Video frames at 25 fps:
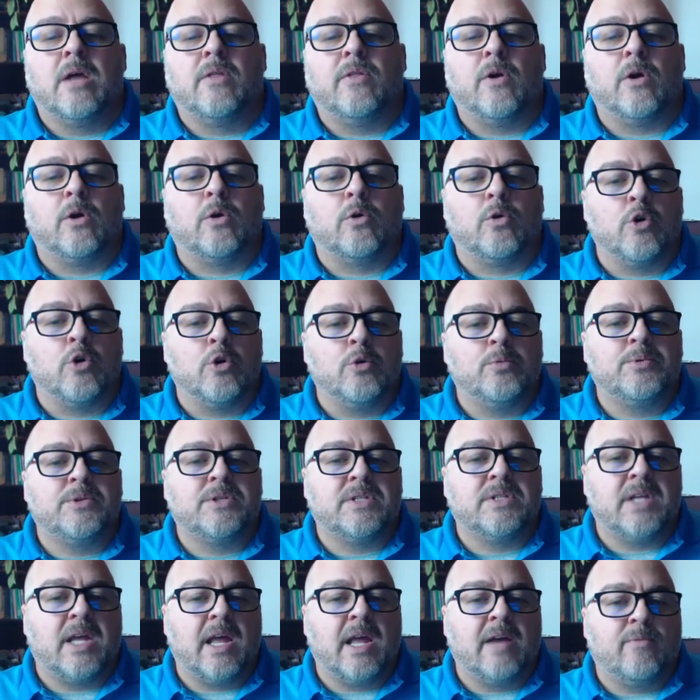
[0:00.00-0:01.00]
Their
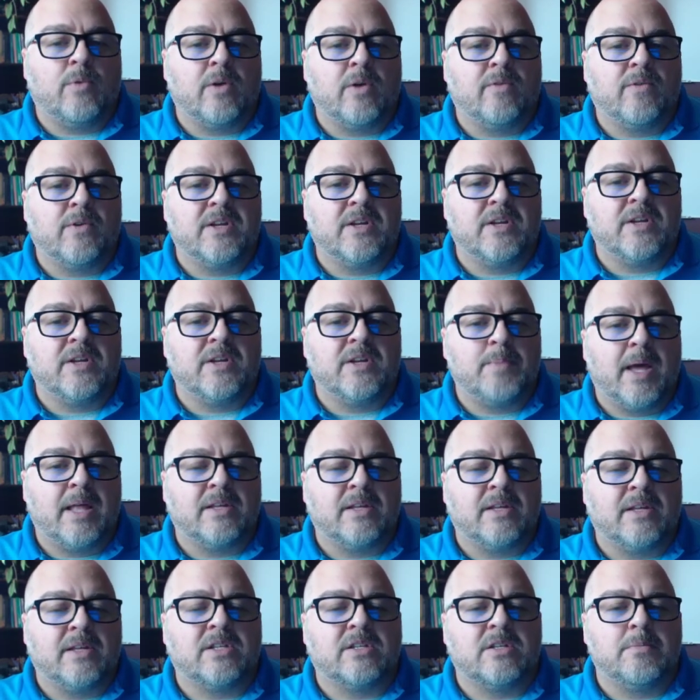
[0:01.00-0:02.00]
groups, they have one for the
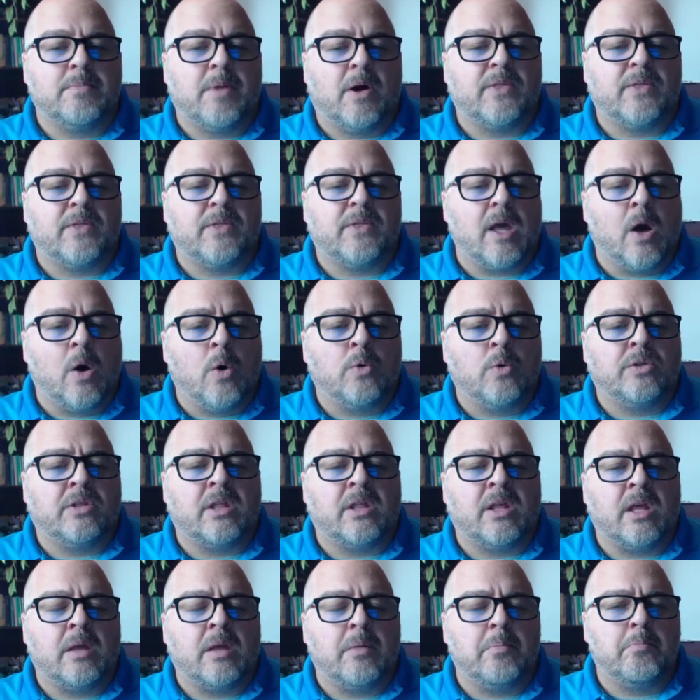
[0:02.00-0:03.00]
Hispanic. This is about the
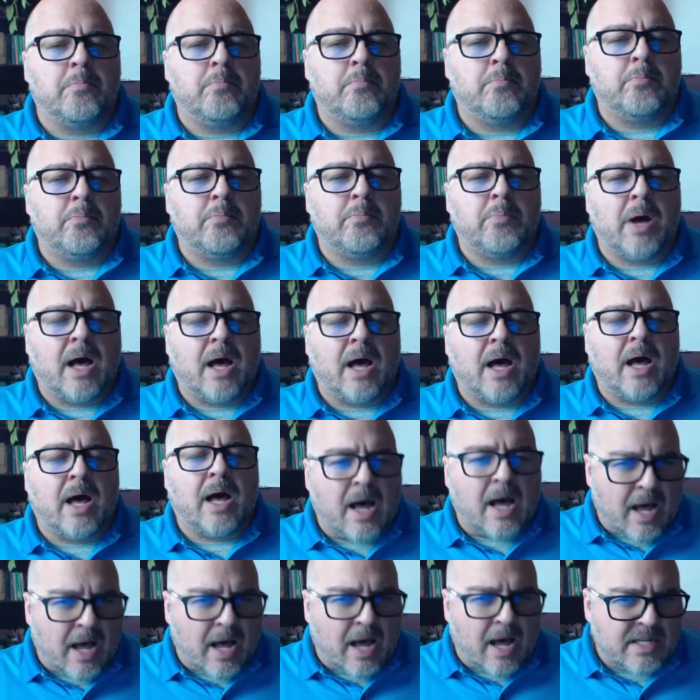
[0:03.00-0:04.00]
only
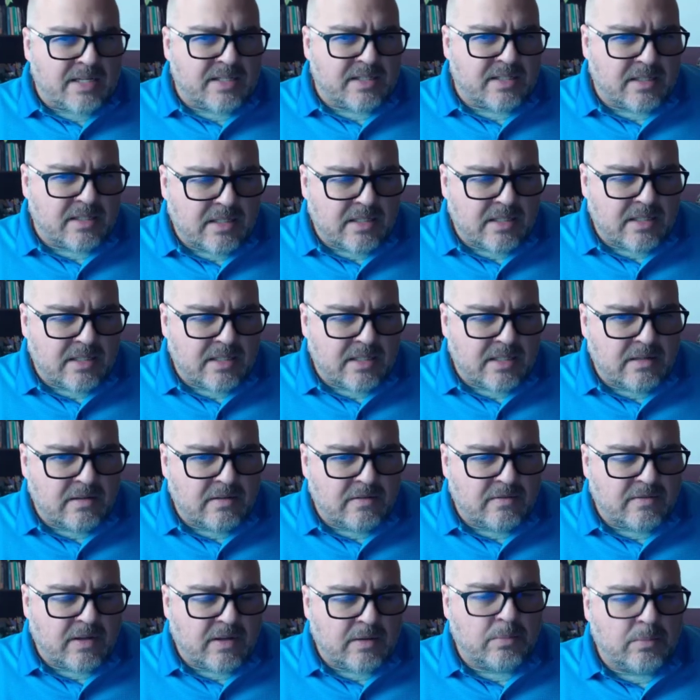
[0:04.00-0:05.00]

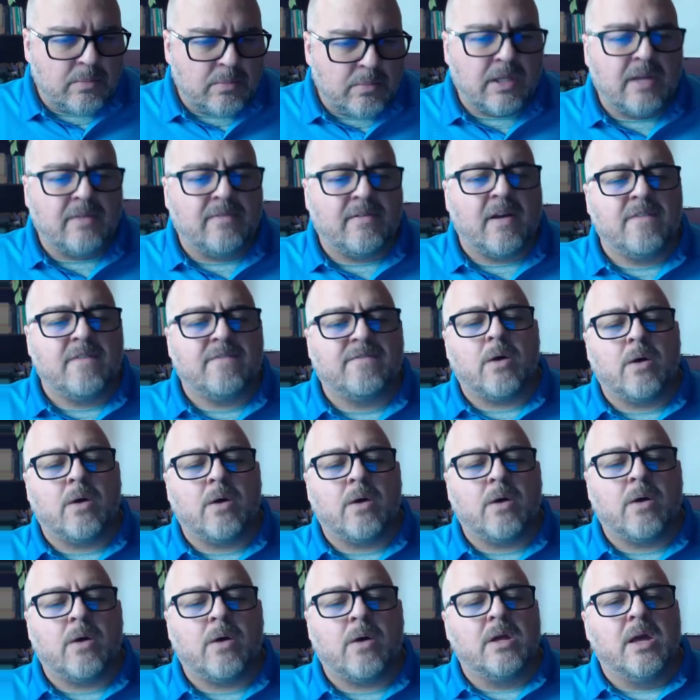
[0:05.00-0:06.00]
positive, I believe I
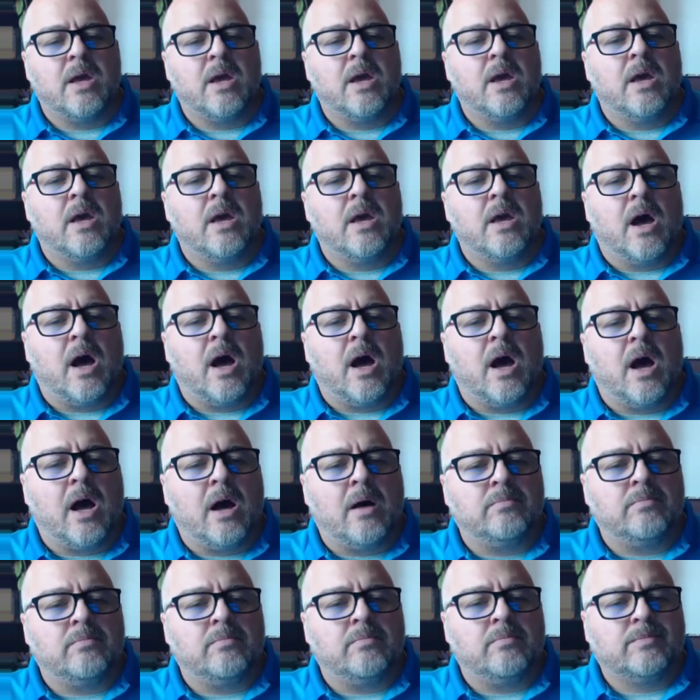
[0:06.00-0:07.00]
found.
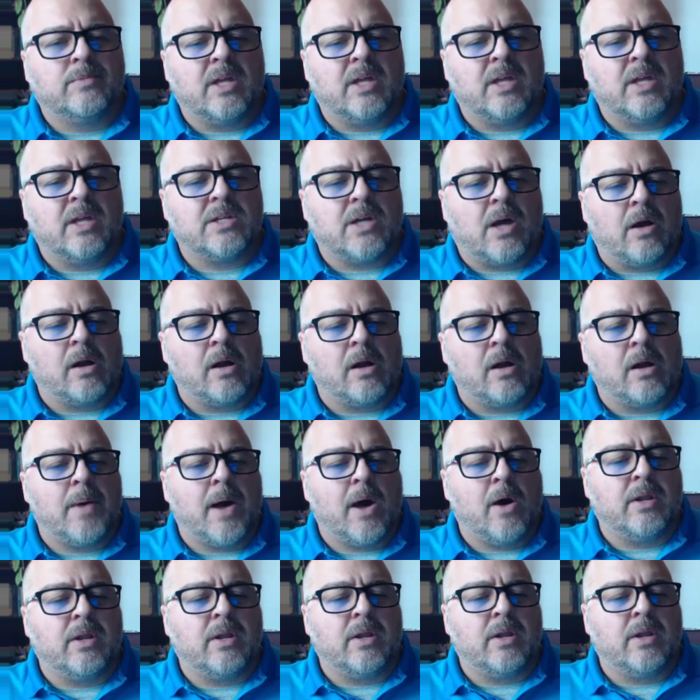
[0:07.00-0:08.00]
They talk
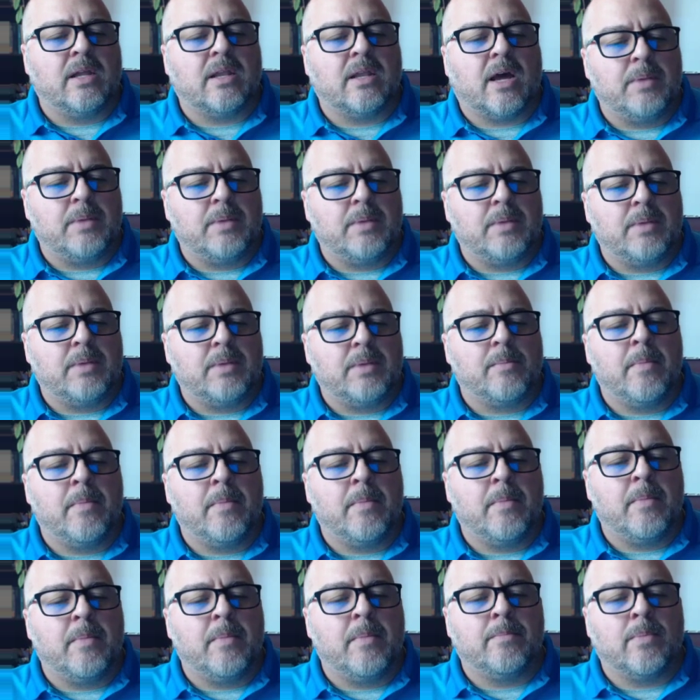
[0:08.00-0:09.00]
about it, how to become a
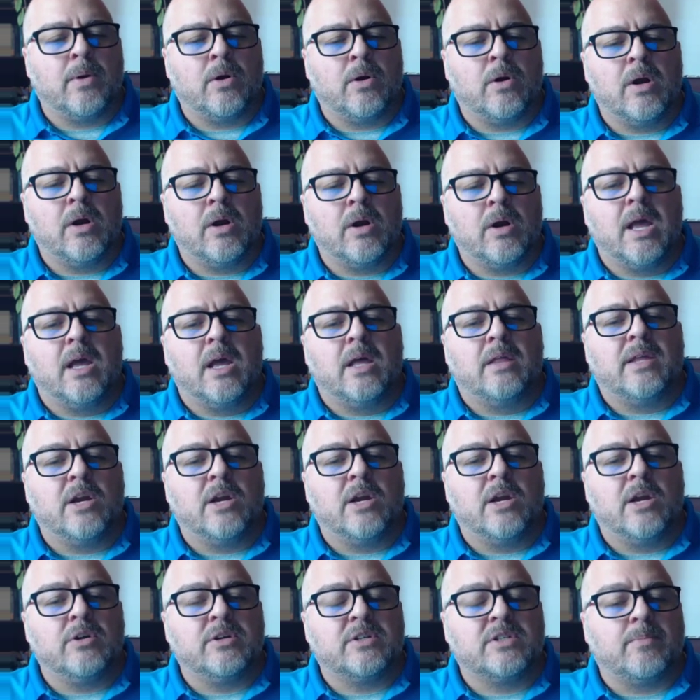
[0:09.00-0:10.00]
member.
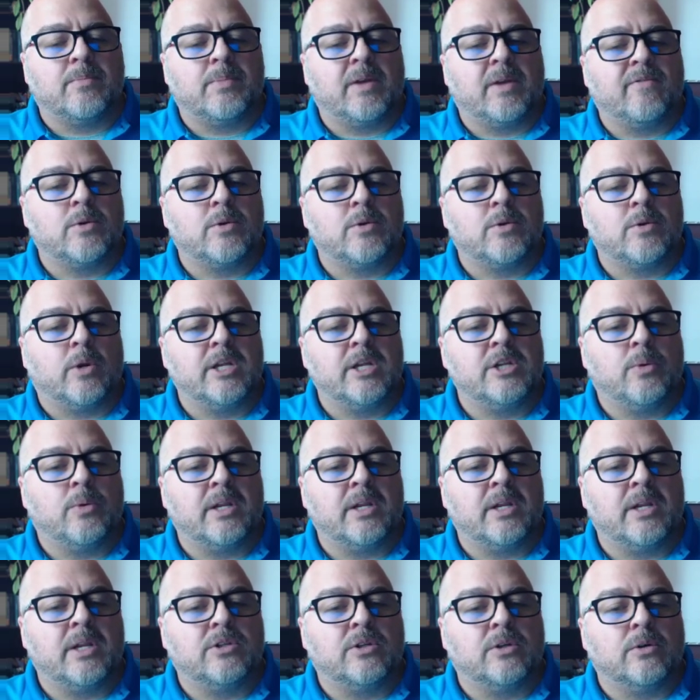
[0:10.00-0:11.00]
Here is something from
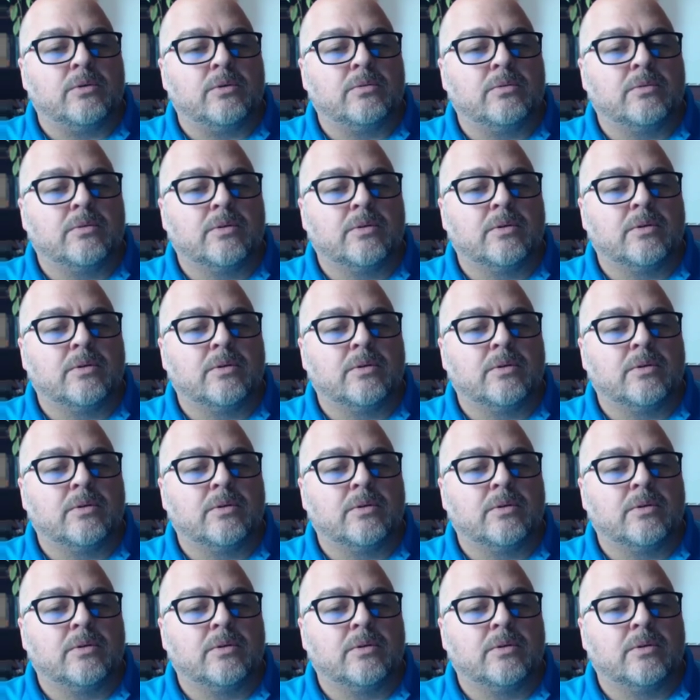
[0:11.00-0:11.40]
2022.